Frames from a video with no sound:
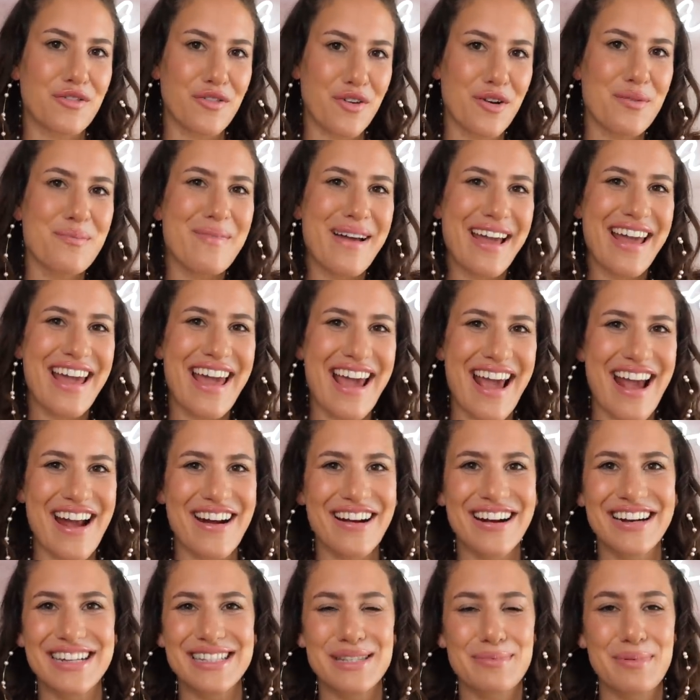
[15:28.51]
for my
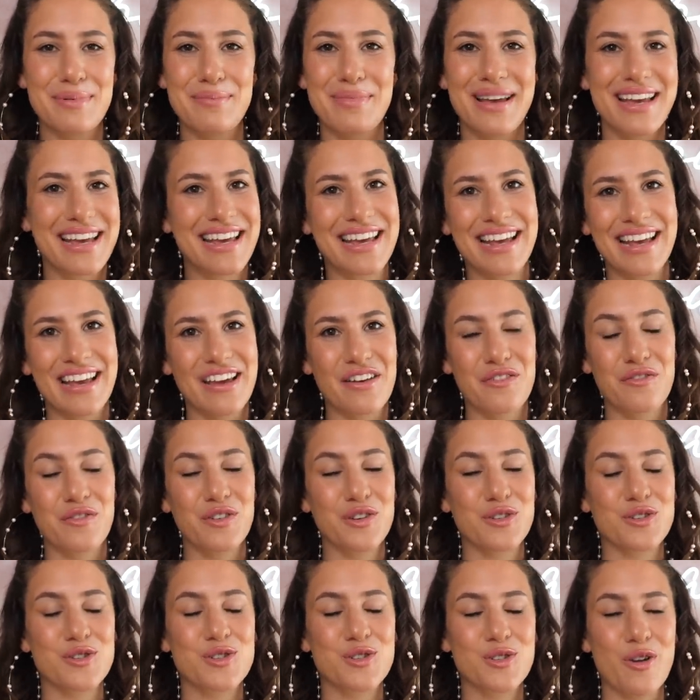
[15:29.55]
hair. It's been making it
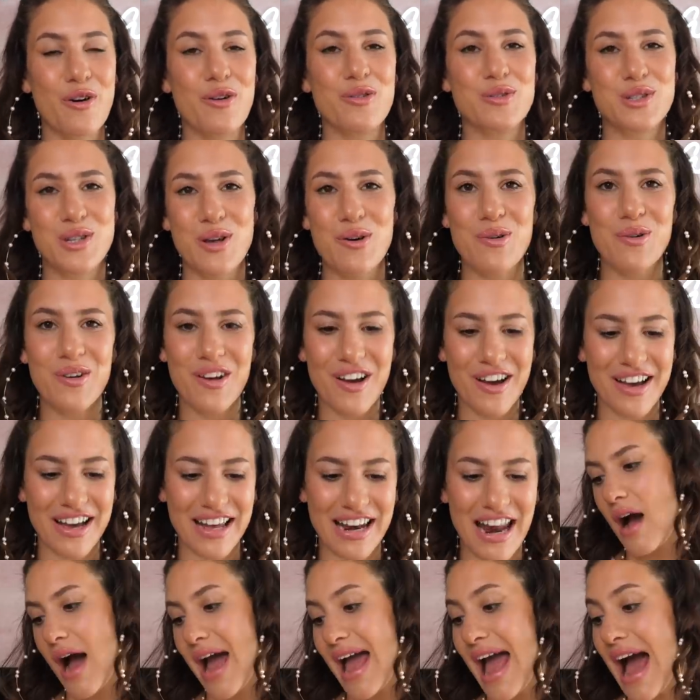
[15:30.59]
feel so, so
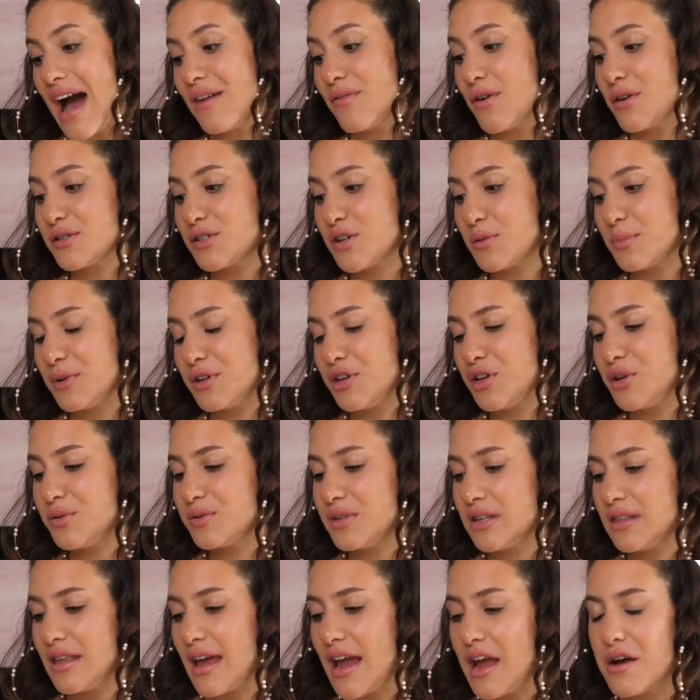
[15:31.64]
good. I have also been
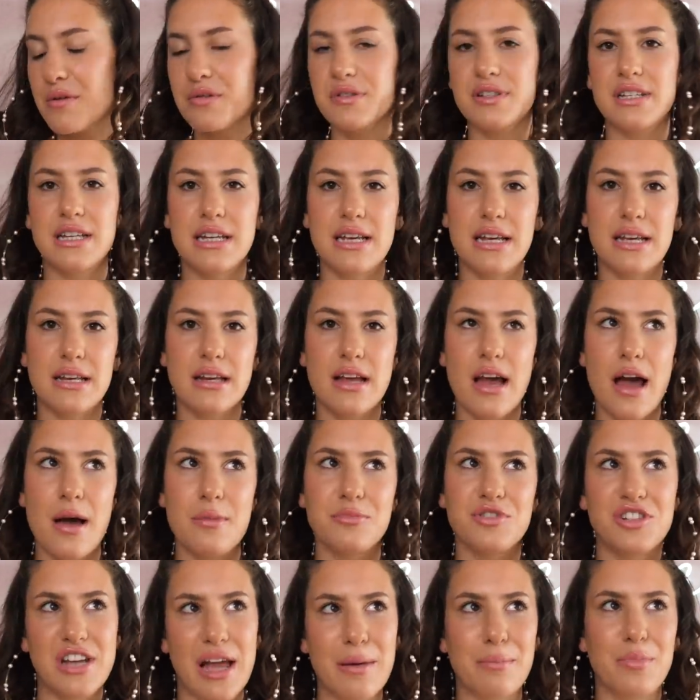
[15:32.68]
using the Hair Routine um,
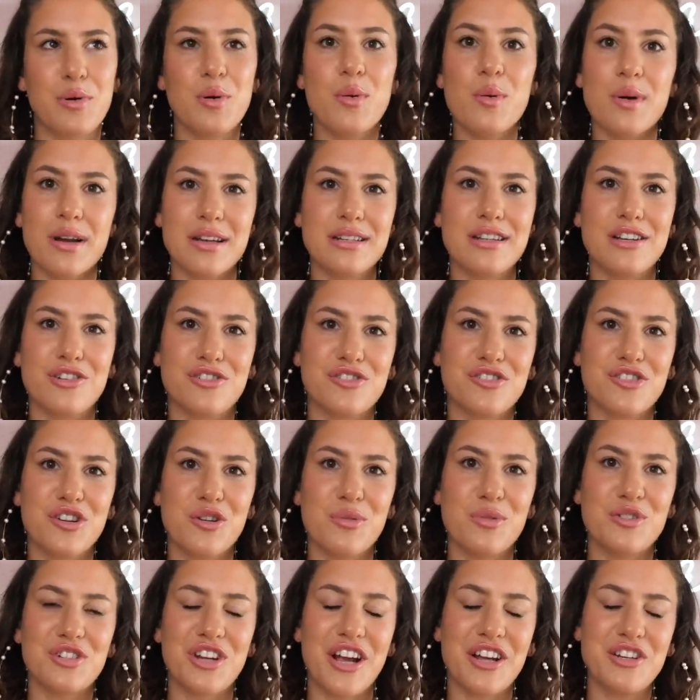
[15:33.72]
shampoo and conditioner,
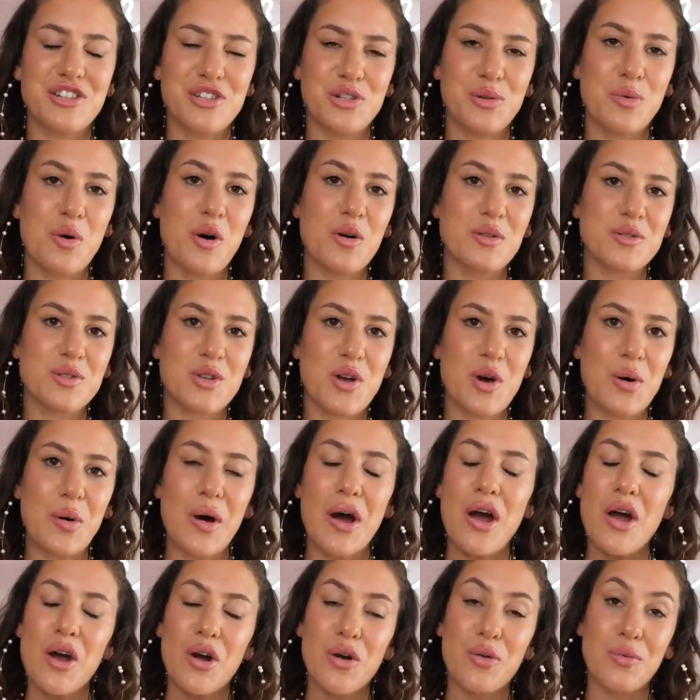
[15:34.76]
which I do also
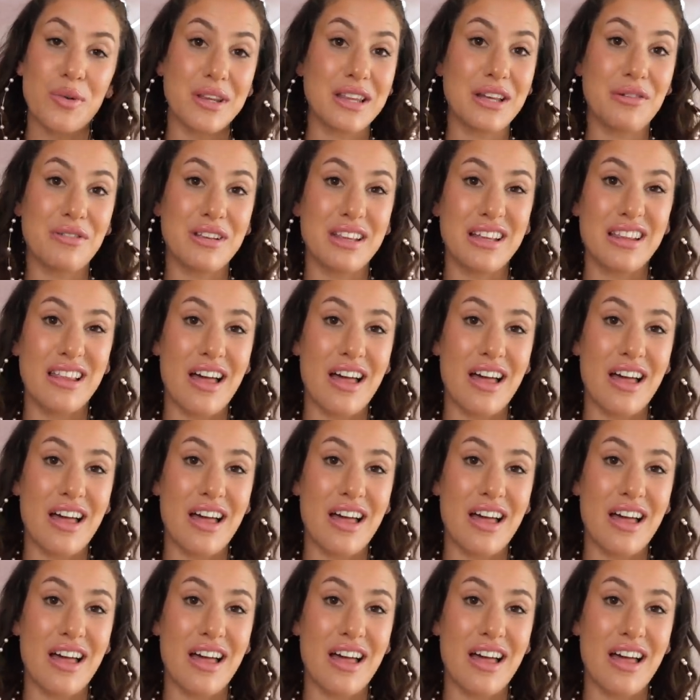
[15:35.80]
really, really